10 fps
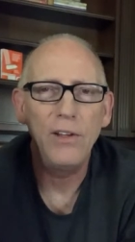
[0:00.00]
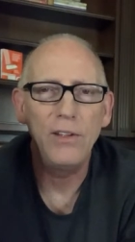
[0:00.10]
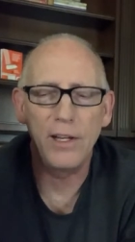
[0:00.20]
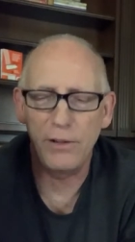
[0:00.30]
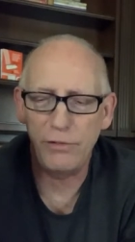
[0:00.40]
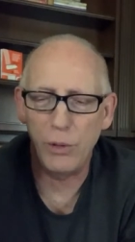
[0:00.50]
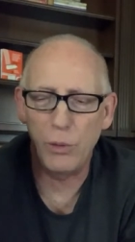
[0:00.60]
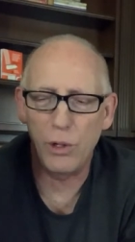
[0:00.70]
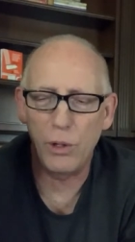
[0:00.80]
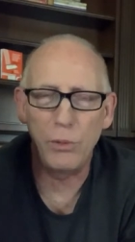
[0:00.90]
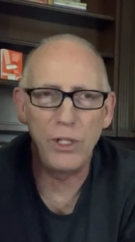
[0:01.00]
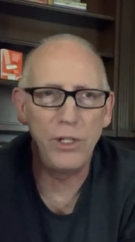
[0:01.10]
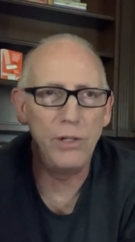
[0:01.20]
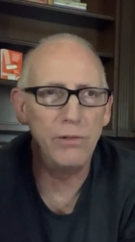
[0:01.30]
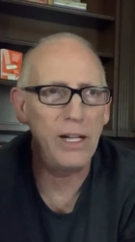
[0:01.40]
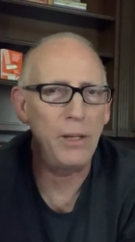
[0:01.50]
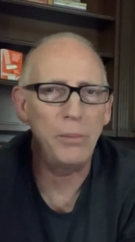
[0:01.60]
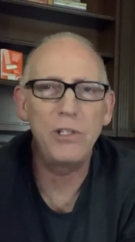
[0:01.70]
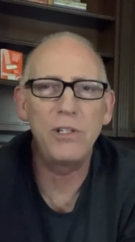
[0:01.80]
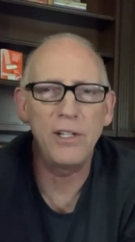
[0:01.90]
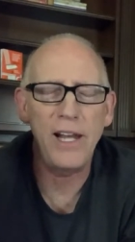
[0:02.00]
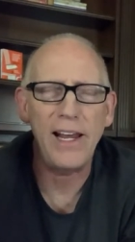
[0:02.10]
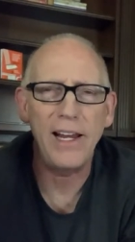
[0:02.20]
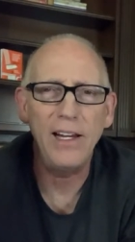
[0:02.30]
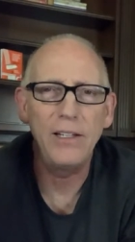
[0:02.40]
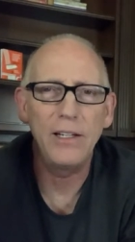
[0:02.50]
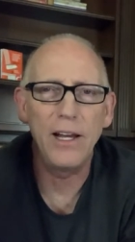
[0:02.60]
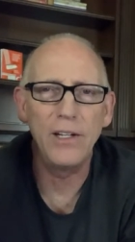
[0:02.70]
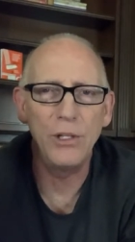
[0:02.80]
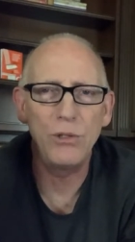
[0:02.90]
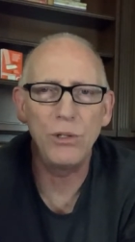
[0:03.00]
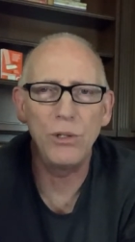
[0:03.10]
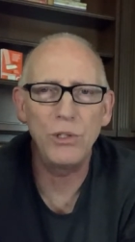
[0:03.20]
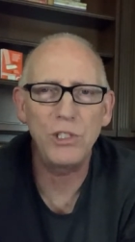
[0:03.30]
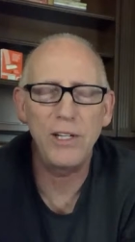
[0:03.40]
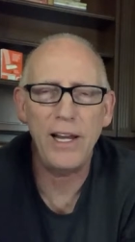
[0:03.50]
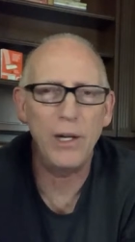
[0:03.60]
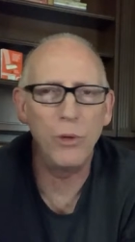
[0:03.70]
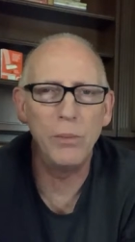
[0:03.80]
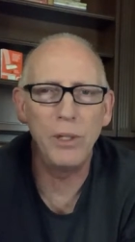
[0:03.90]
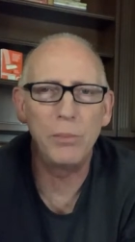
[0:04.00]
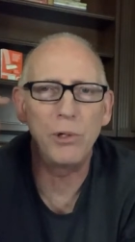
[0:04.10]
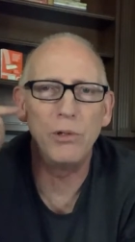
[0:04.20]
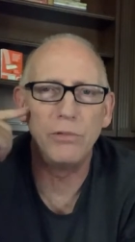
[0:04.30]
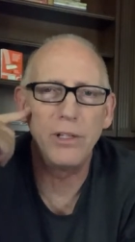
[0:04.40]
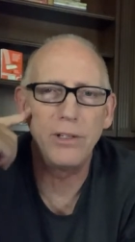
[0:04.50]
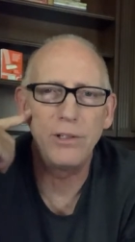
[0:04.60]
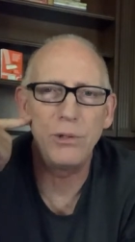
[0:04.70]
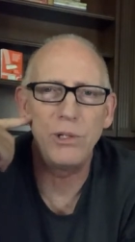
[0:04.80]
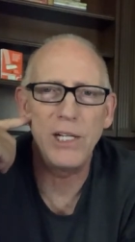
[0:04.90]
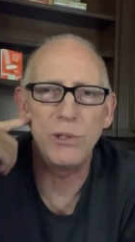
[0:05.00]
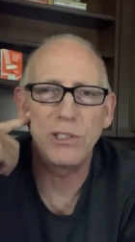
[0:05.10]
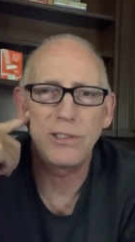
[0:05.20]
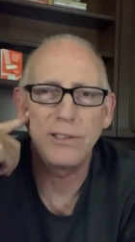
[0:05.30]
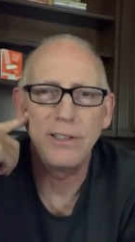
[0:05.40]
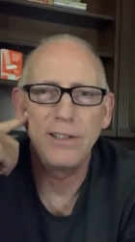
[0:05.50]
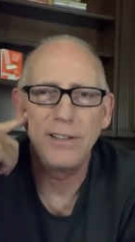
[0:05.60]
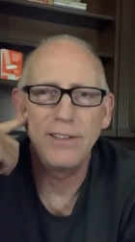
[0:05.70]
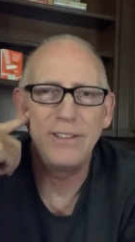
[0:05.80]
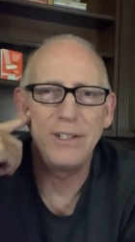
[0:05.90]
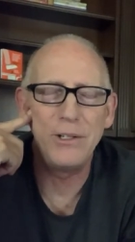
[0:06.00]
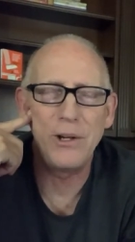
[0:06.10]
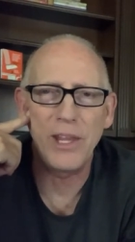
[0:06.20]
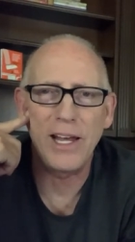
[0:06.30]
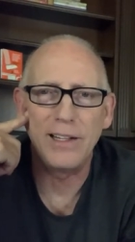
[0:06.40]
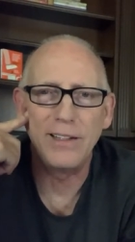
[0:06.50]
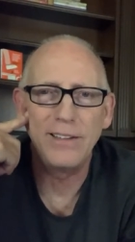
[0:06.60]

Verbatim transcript: that if it were developed today and introduced today, it wouldn't be approved? Too dangerous. Did you know that?